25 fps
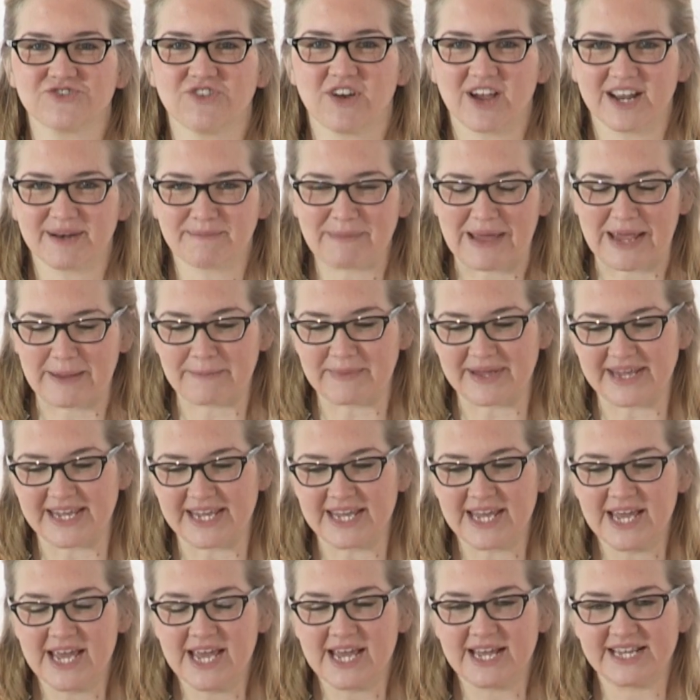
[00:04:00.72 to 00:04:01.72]
try and
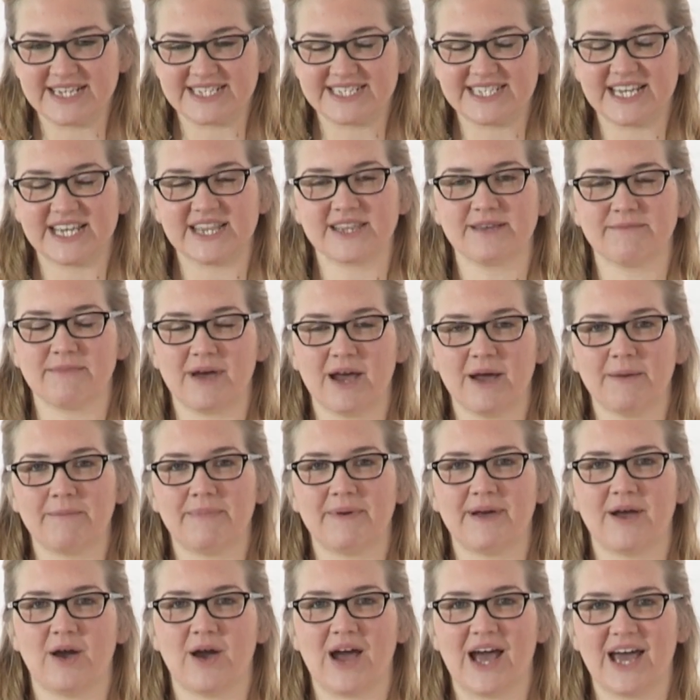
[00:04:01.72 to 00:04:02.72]
maybe sit them
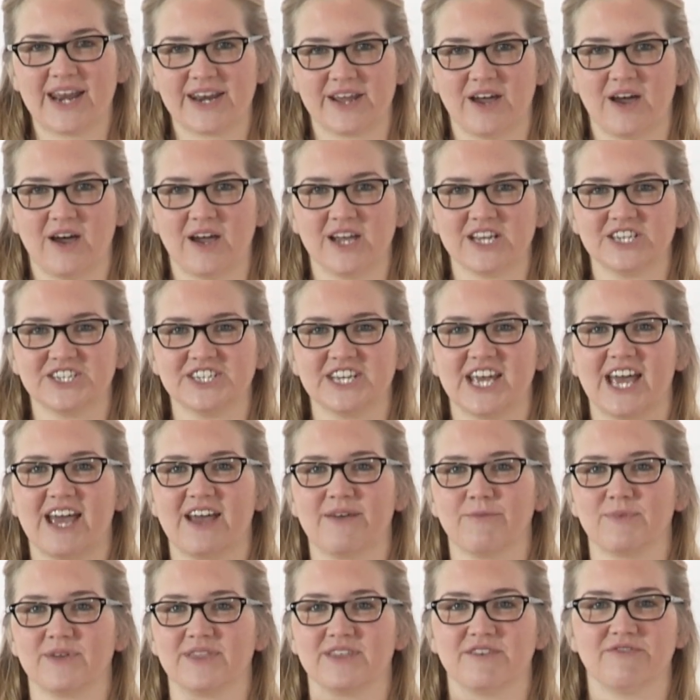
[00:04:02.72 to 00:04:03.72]
up at a high chair
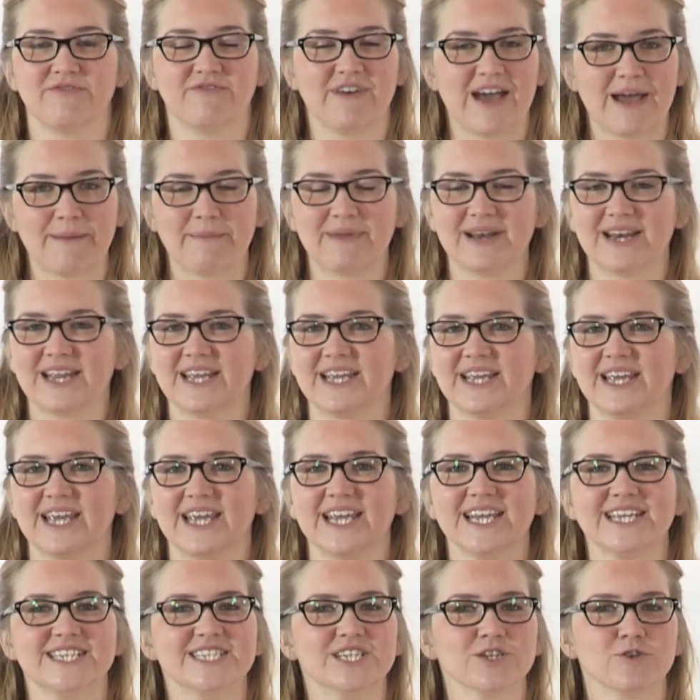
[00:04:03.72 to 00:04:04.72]
with the family,
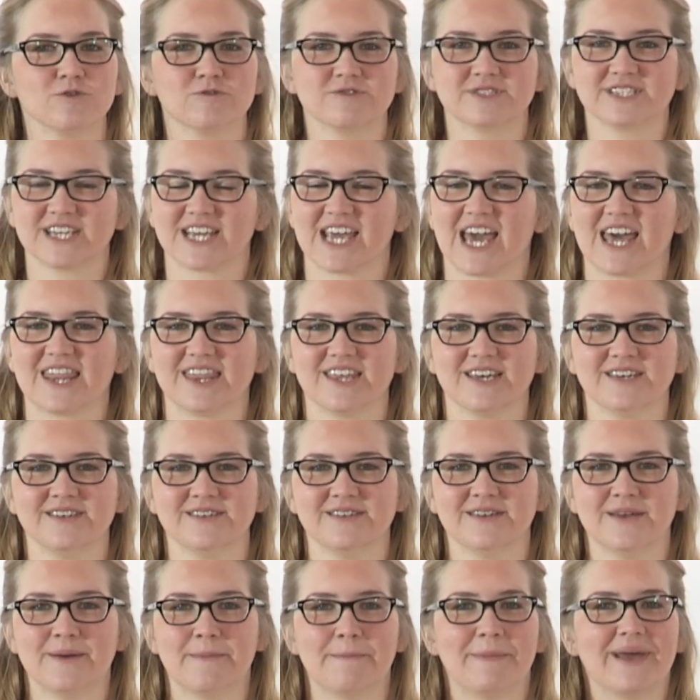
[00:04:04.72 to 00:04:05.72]
eating all together,
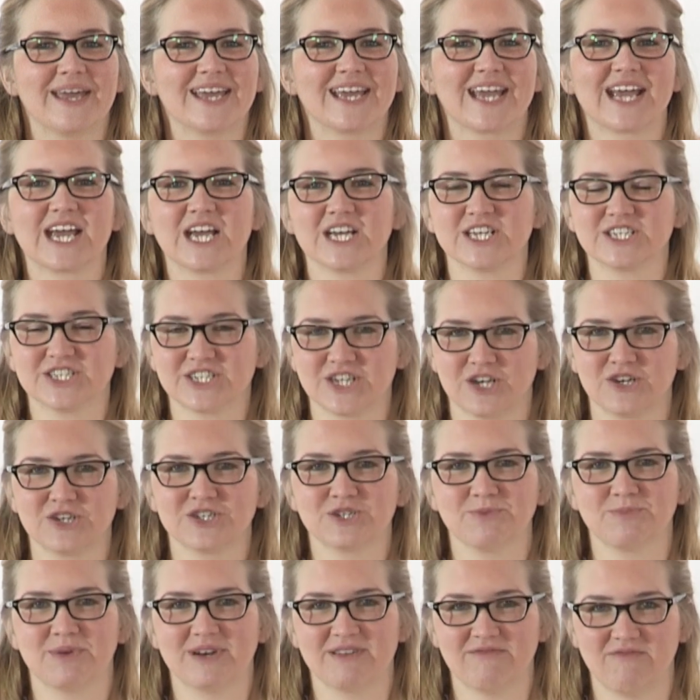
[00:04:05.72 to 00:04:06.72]
making it a
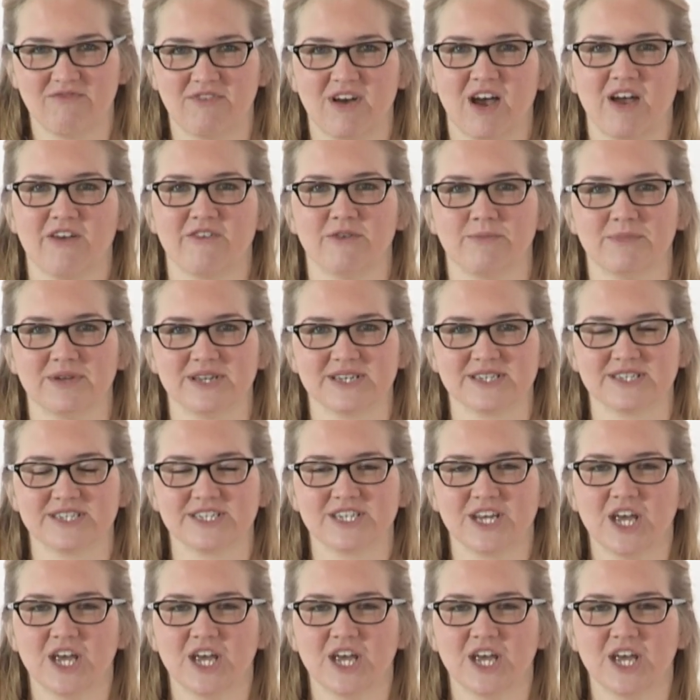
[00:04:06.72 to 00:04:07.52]
sociable environment.